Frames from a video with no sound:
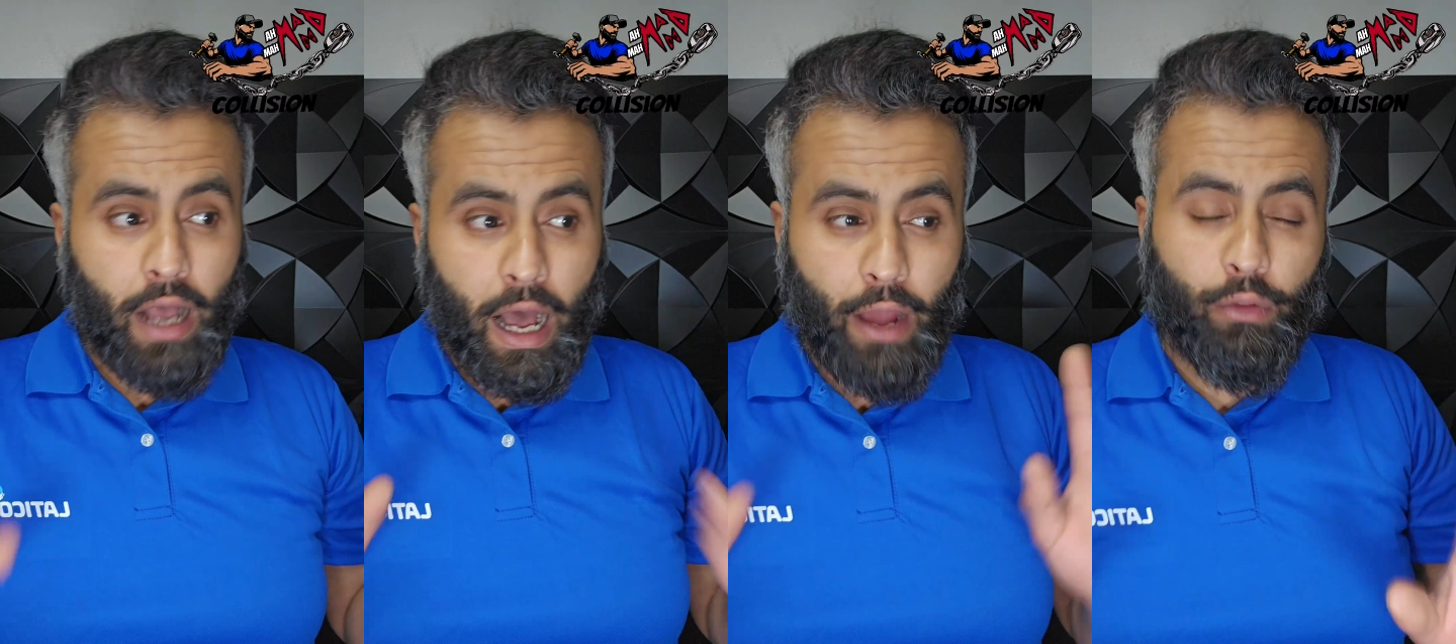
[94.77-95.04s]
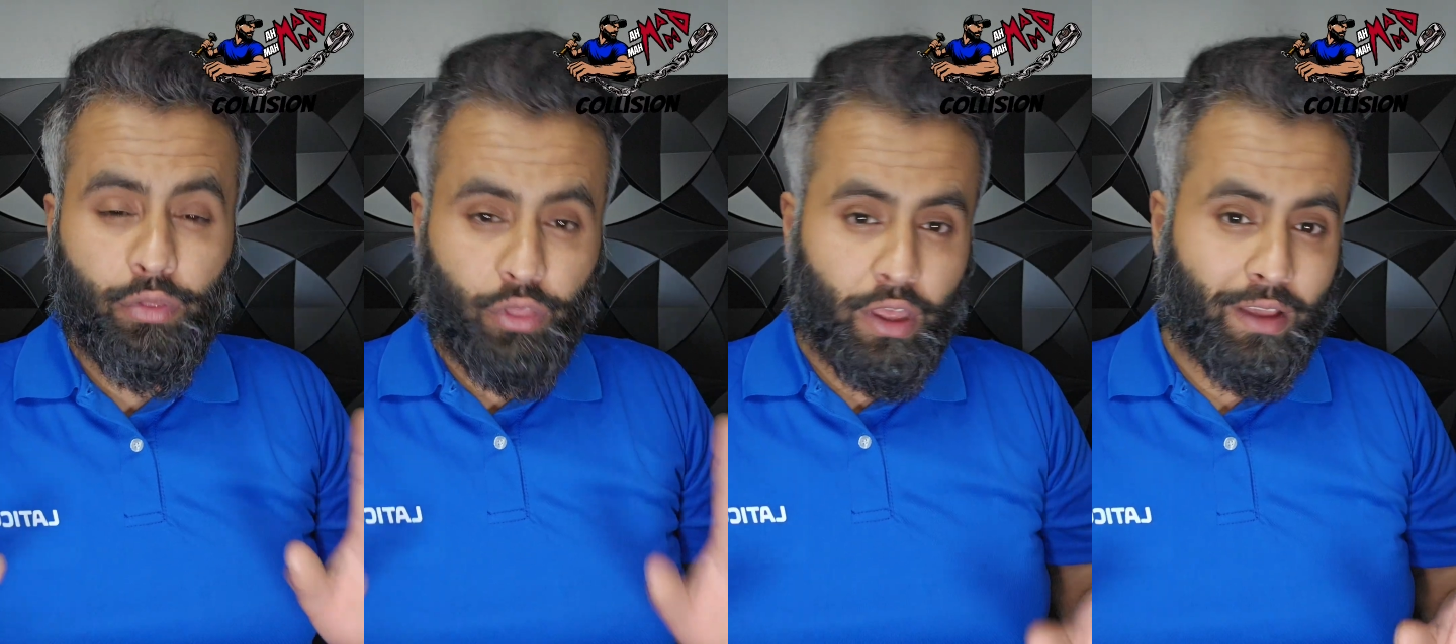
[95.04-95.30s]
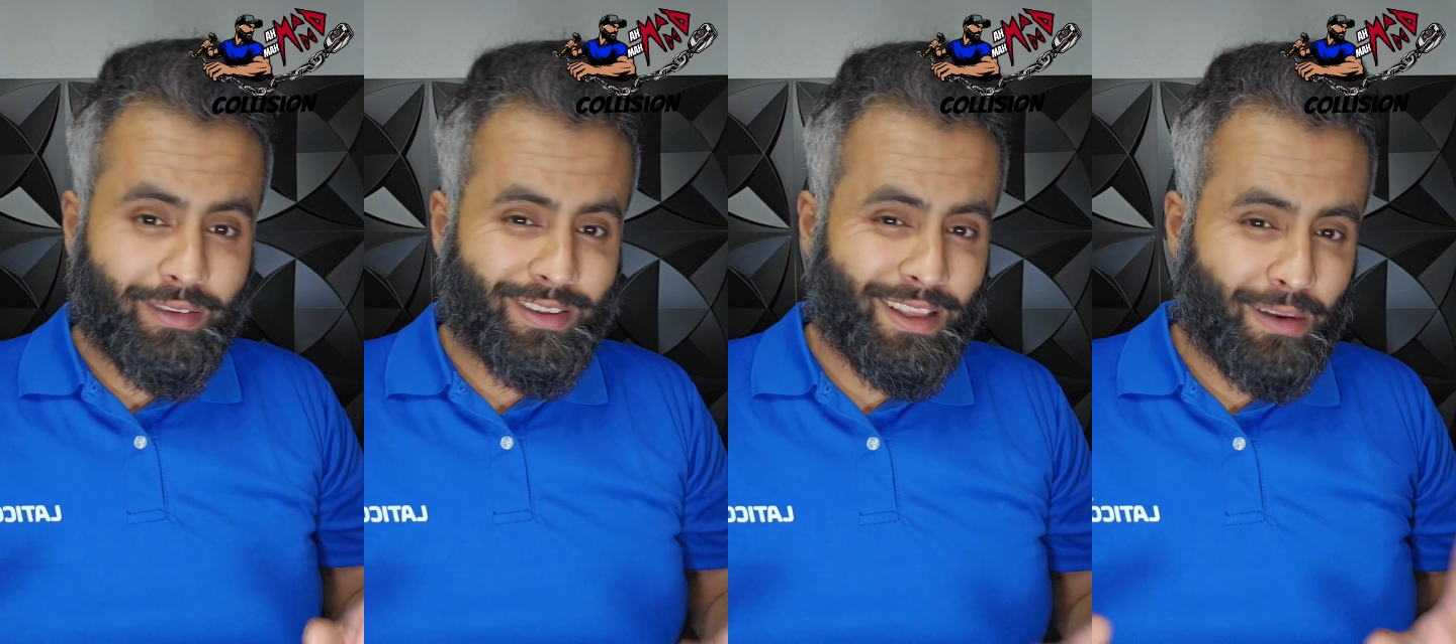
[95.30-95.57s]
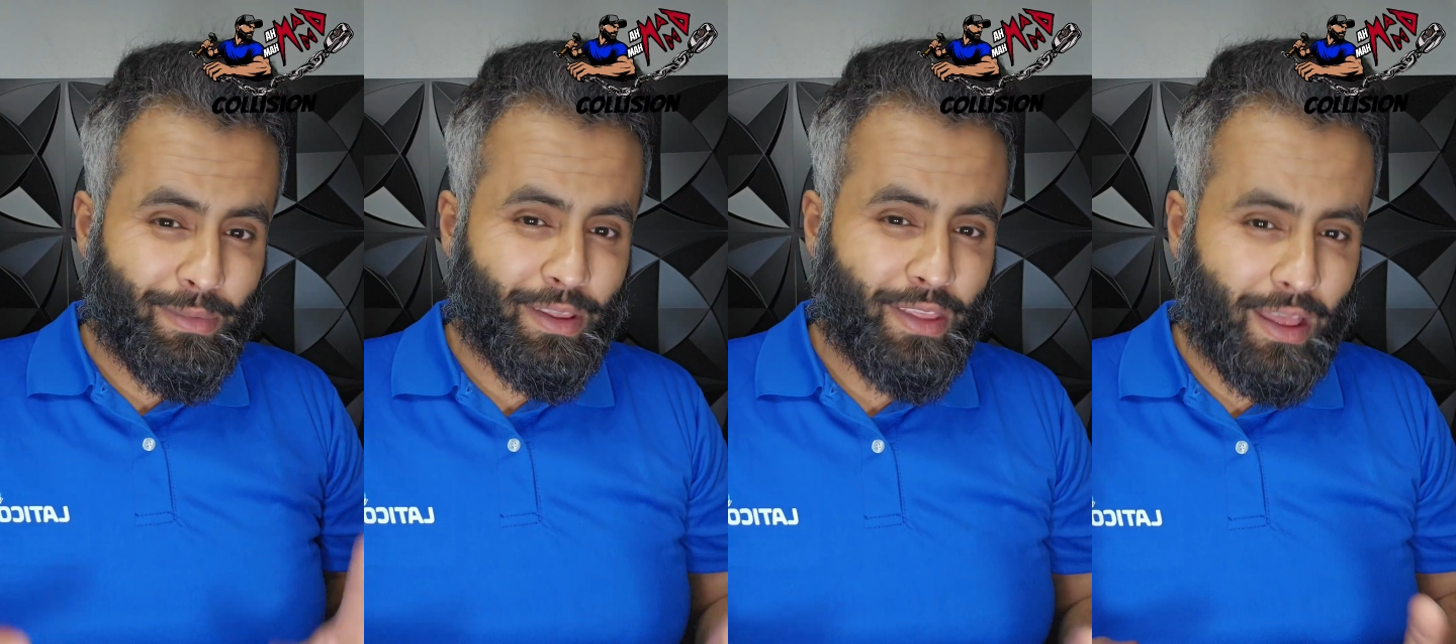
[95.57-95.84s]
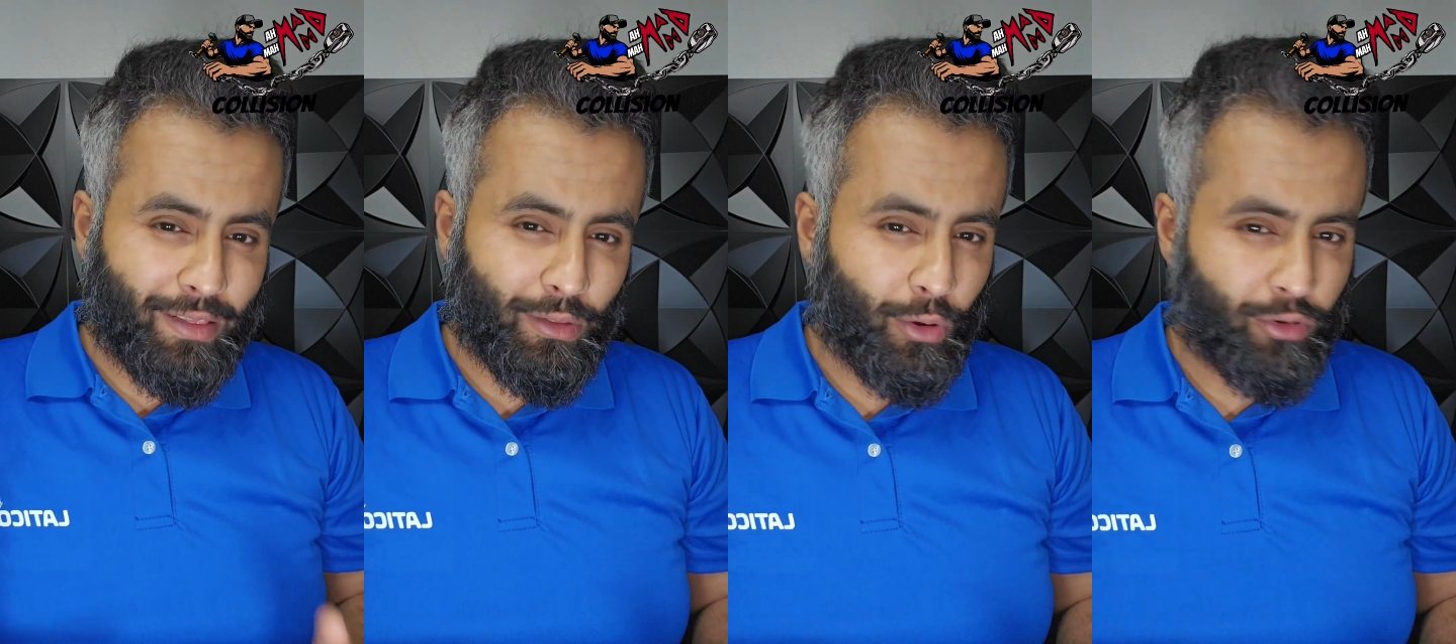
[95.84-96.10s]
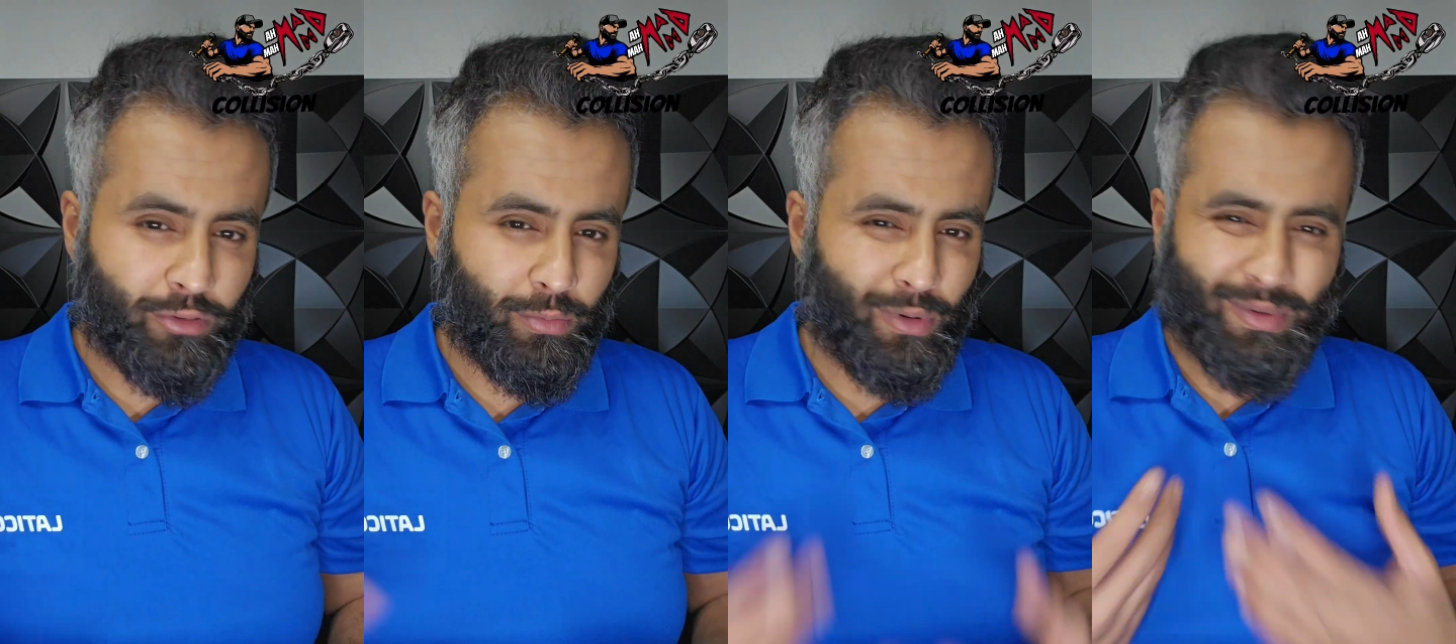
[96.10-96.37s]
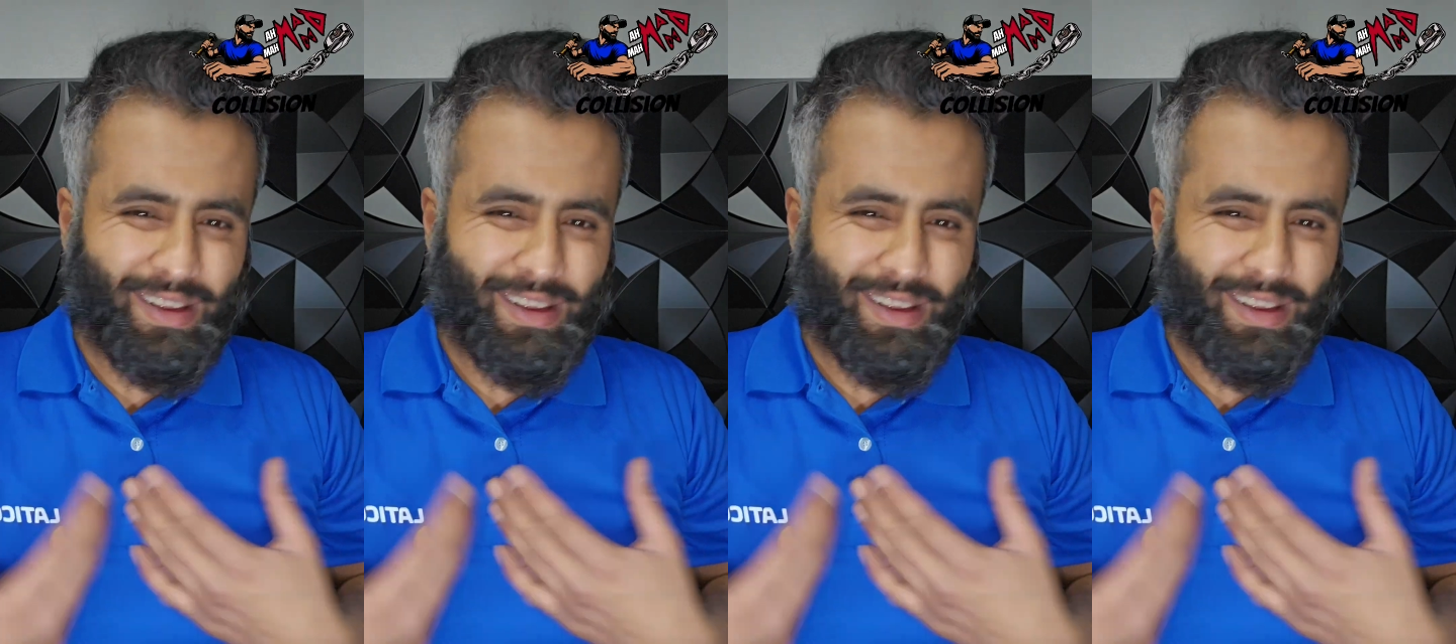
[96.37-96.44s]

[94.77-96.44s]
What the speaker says: I don't think it's going to be that noticeable.